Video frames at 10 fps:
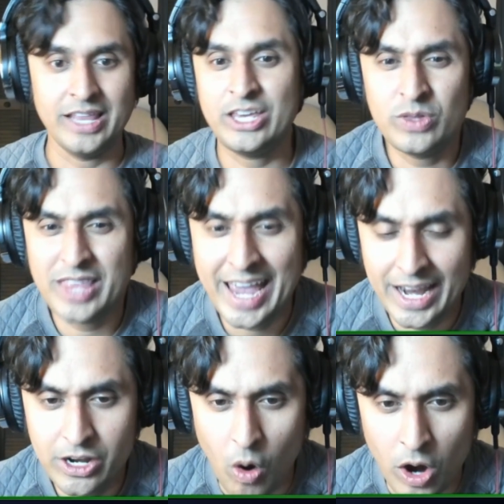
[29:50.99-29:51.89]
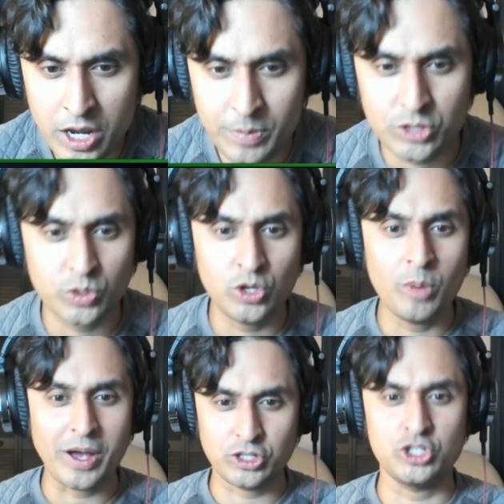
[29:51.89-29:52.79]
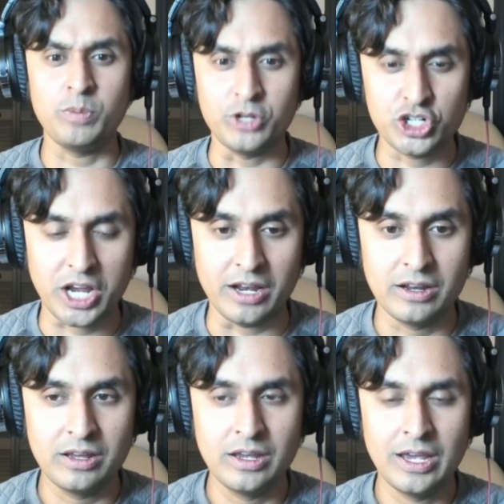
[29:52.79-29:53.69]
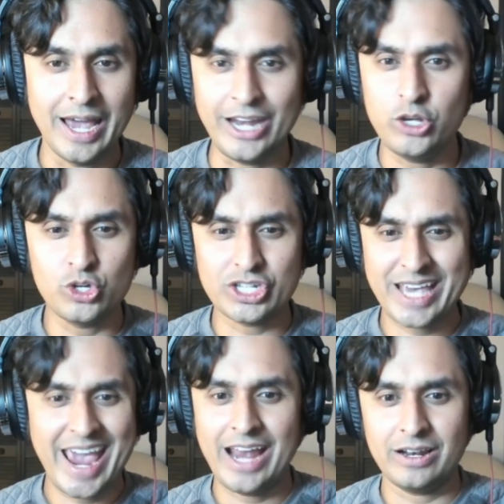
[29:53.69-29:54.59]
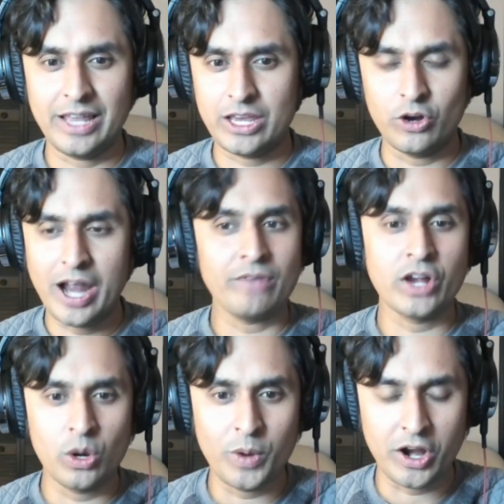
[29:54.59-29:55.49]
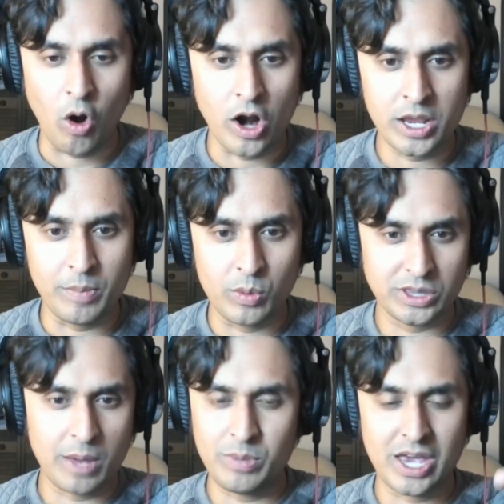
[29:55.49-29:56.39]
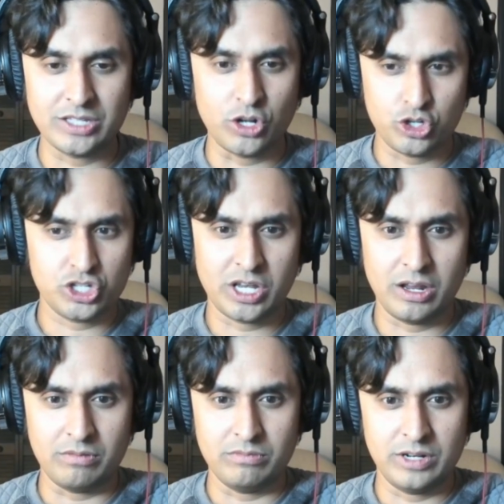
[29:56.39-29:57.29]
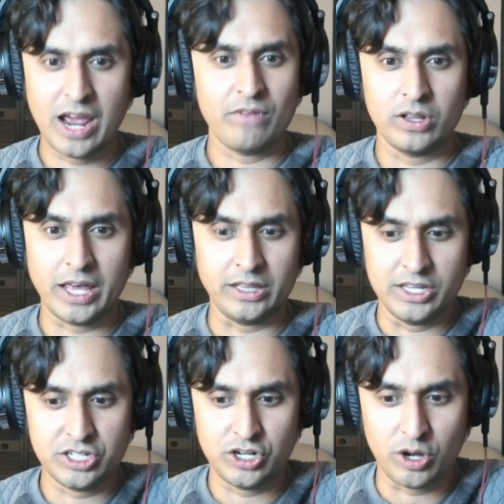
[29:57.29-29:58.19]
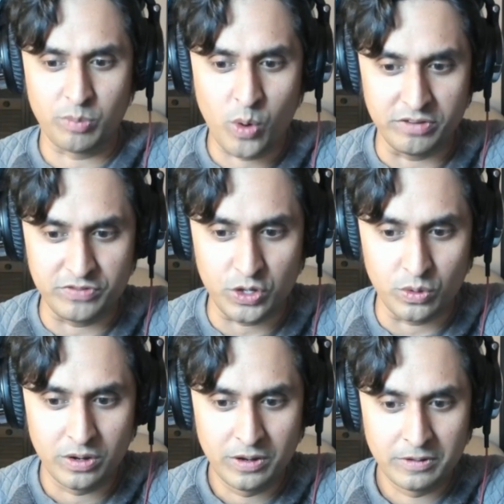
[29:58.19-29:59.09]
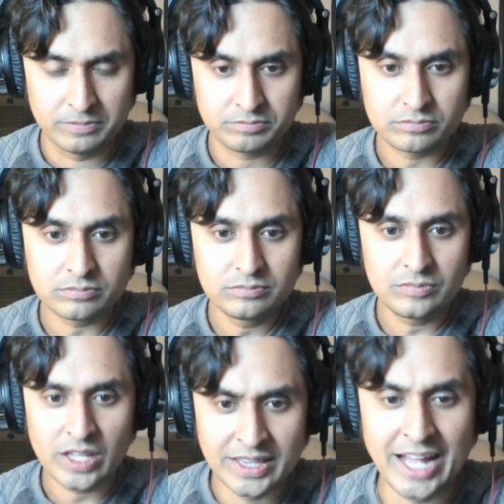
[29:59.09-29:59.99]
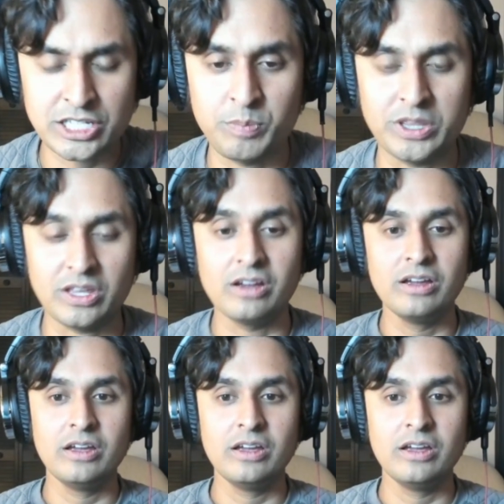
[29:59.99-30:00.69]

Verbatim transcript: Like you, they get into arguments with you about stupid shit, and you just can't. Like you're never gonna win an argument with them because they're just gonna never like listen to your point of view. And that's a Pitta.